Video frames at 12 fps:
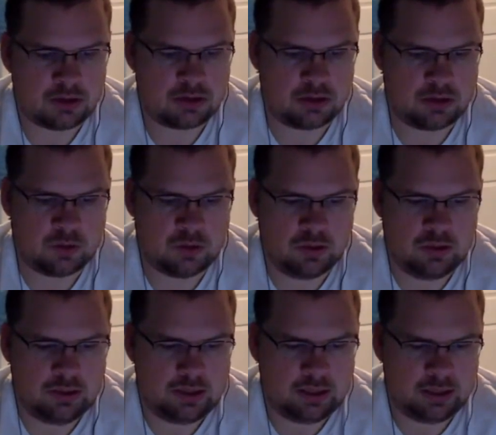So
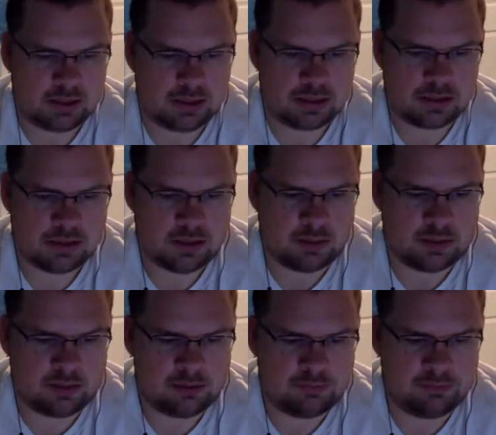it's
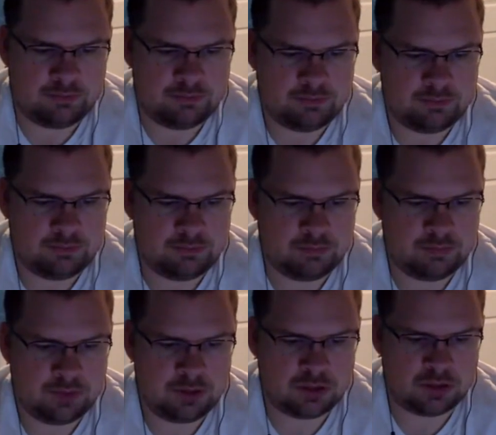
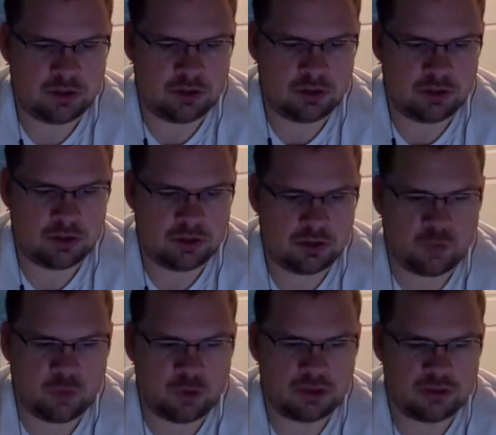a good week
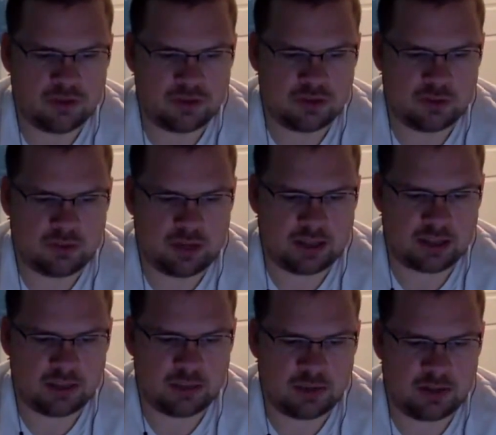14, 15
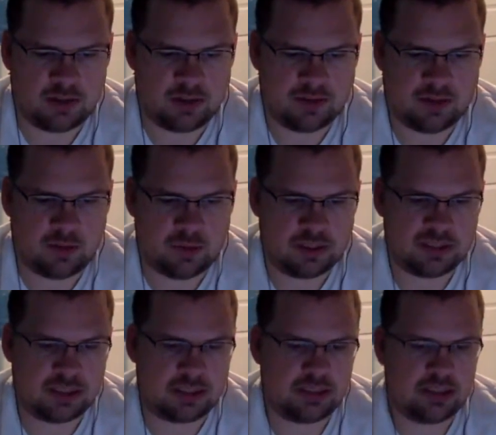matchup. And then they've got week
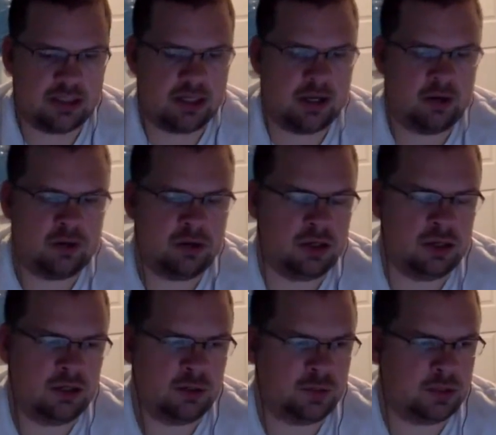16 out in
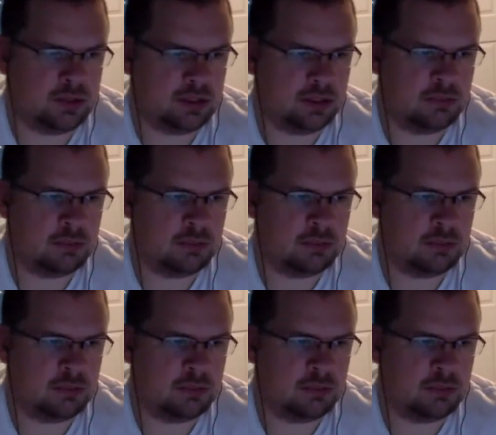New England.